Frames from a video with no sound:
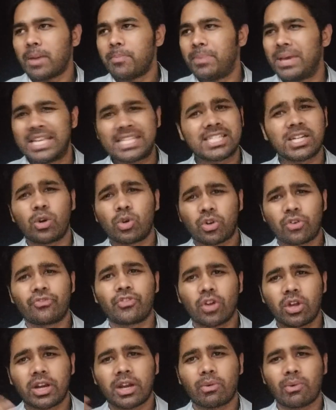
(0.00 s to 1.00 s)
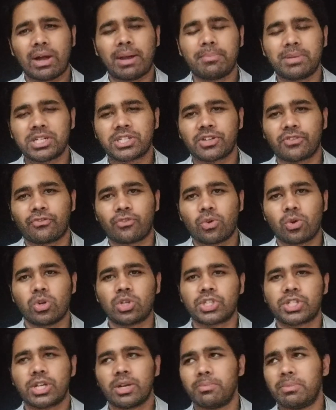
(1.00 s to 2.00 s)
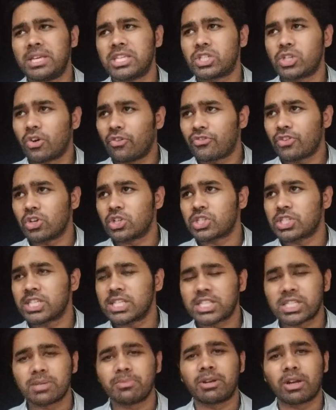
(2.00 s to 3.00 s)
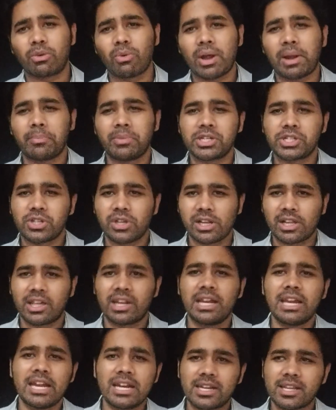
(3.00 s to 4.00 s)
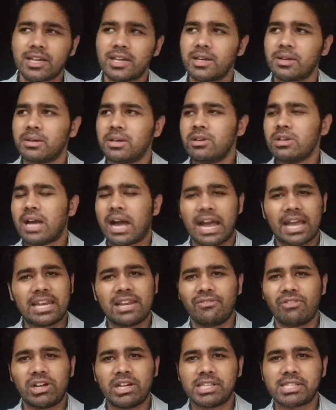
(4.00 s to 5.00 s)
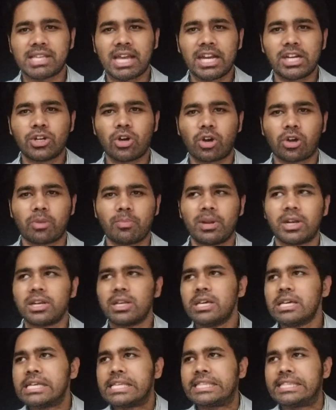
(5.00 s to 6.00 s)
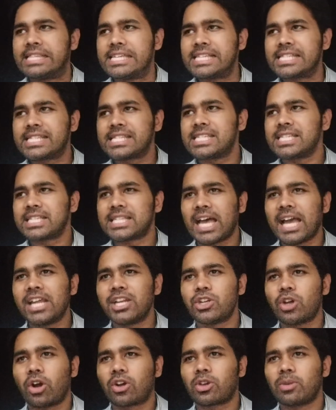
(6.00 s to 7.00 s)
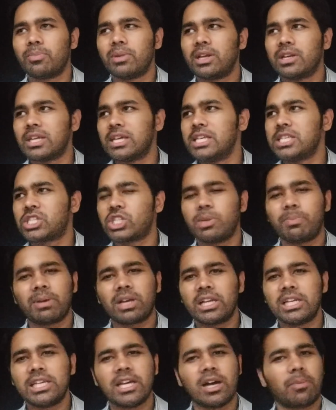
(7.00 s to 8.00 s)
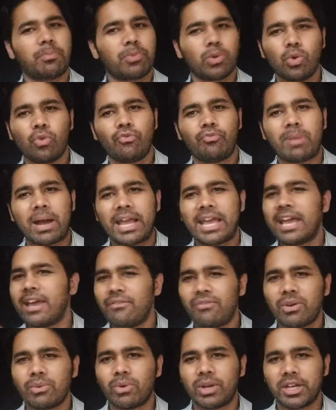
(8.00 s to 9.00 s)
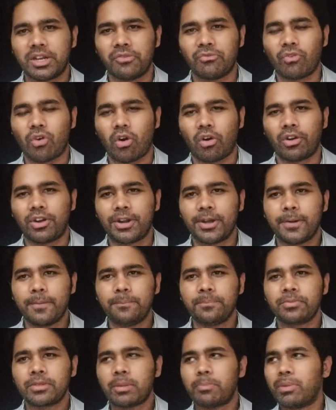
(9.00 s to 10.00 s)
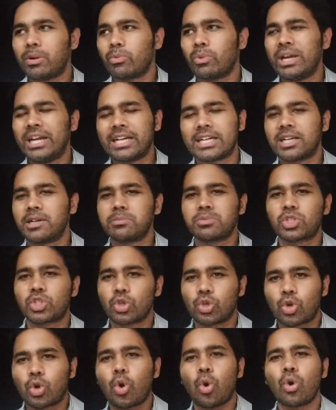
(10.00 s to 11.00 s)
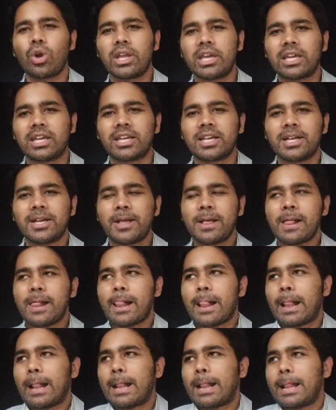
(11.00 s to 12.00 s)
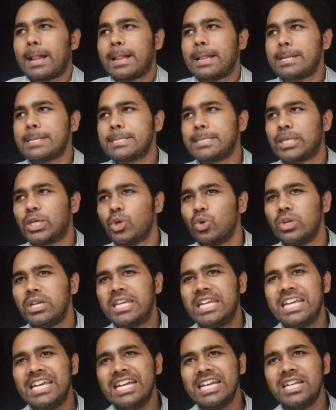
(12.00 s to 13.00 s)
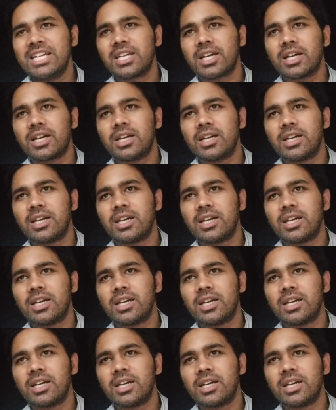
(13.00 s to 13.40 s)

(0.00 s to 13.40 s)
based out of your requirements, of course, based off your system requirements, you'll create a high level design document. This design document is typically approved by everyone involved. But when it comes to coding, you need